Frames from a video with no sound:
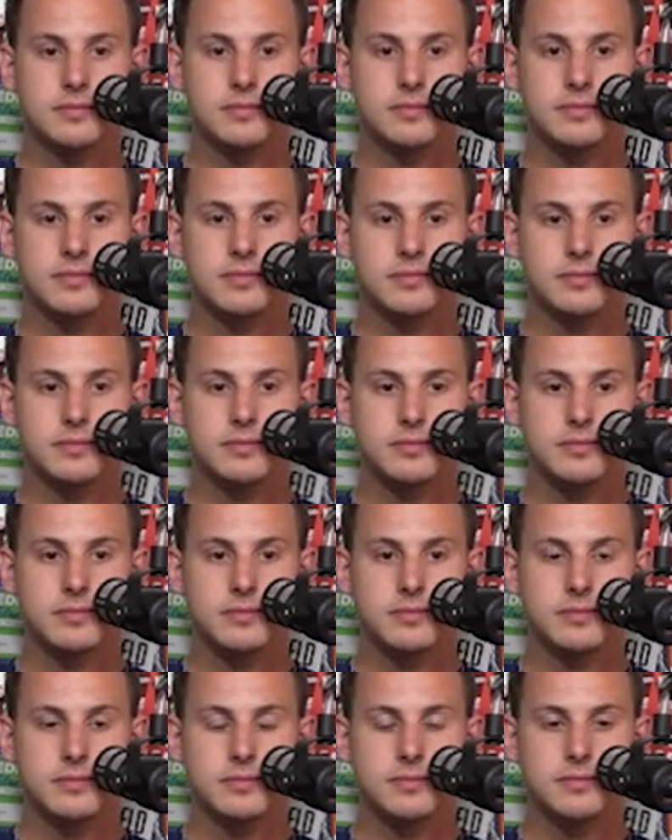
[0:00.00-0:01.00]

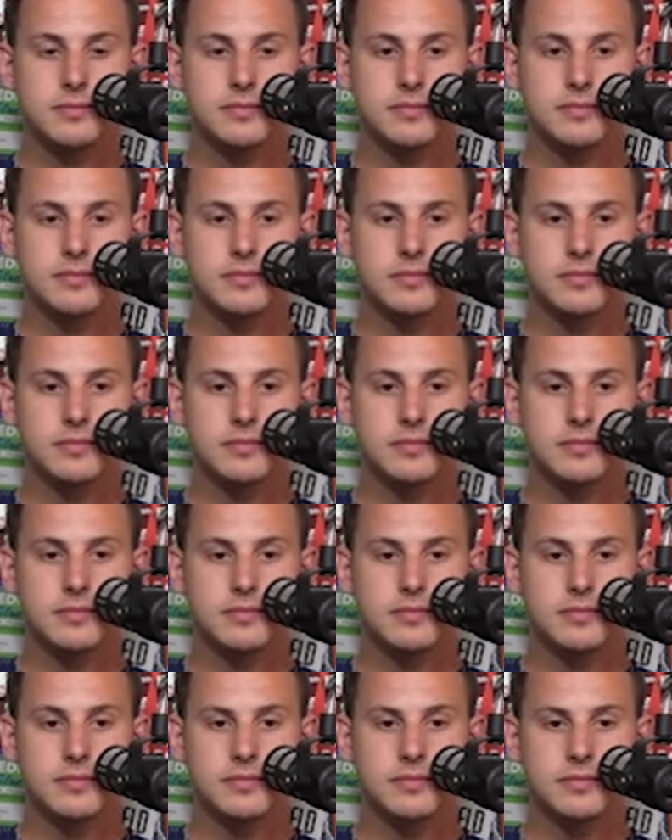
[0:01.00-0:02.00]

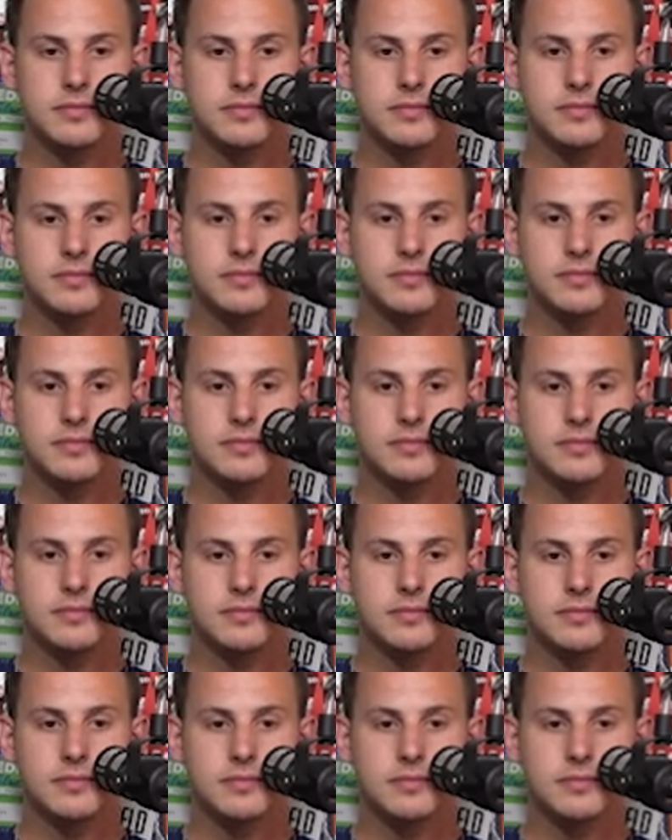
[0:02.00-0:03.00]

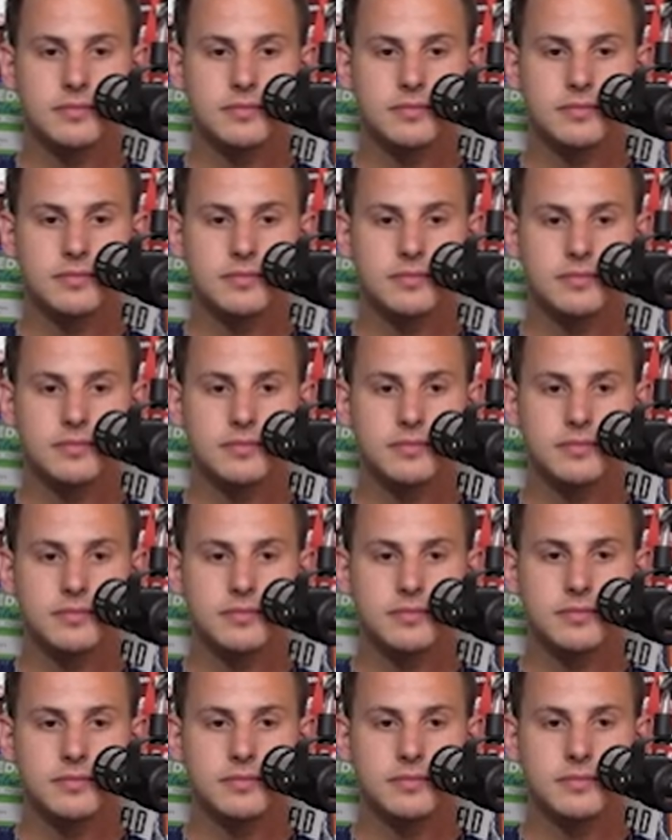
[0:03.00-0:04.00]

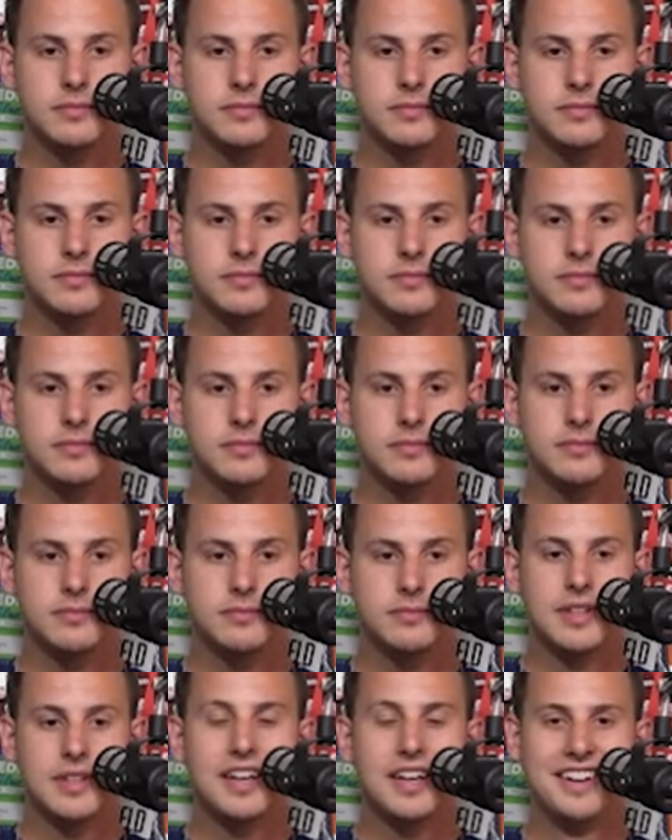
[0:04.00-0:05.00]

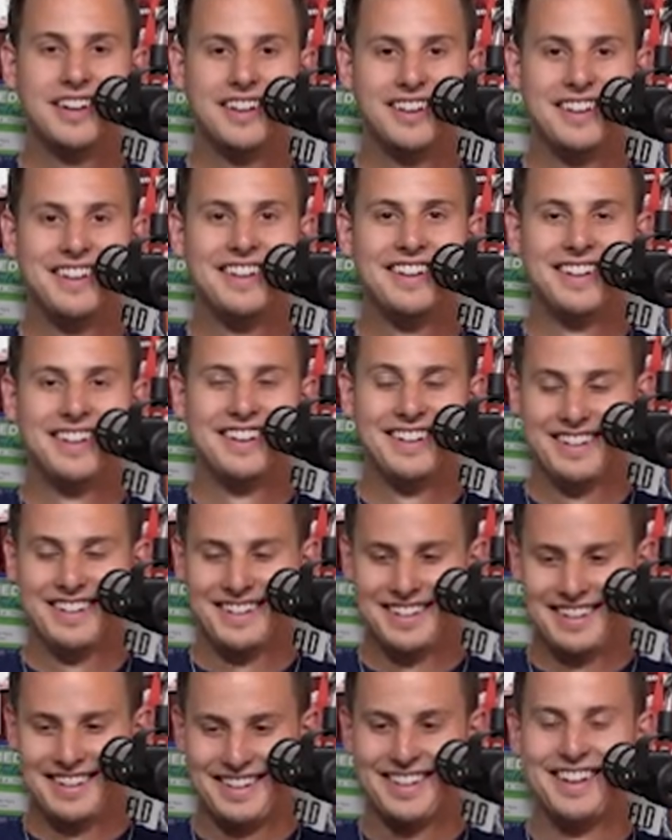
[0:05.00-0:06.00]
[no speech]